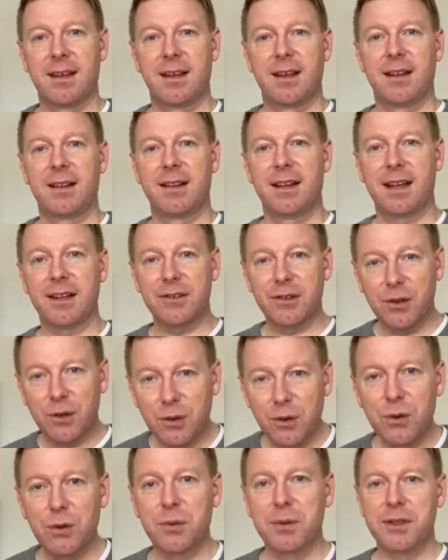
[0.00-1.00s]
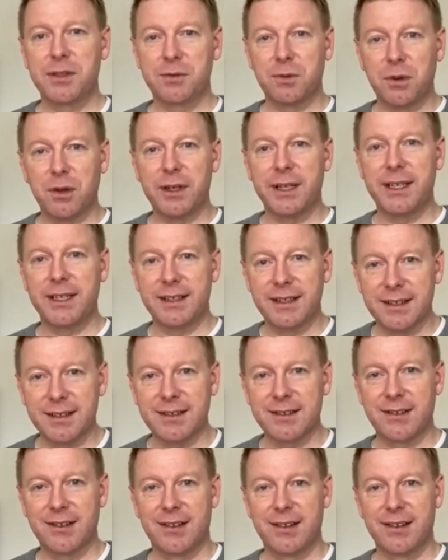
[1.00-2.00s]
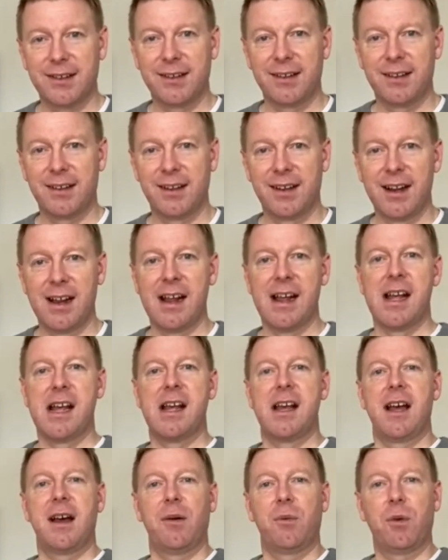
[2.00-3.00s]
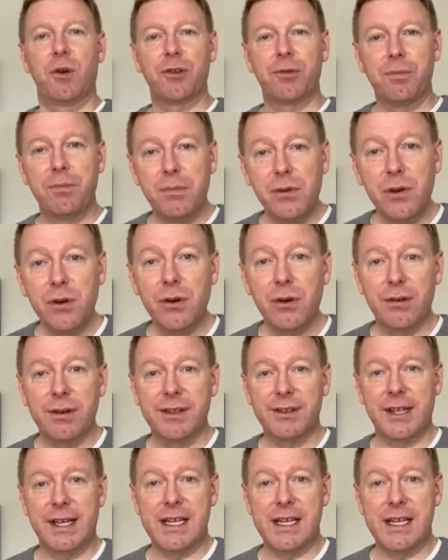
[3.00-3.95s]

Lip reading: That's always what He does. What's more is He